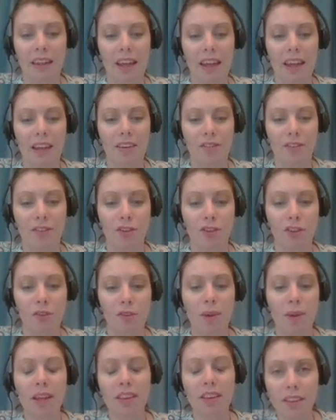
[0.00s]
and if you
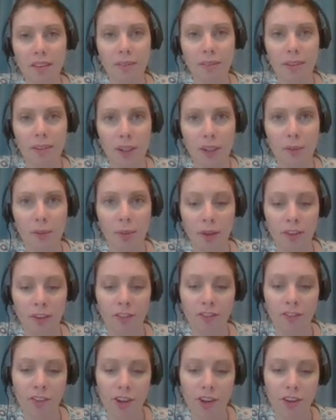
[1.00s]
suspect that the reader
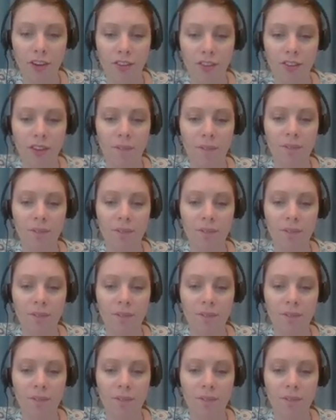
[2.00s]
prefers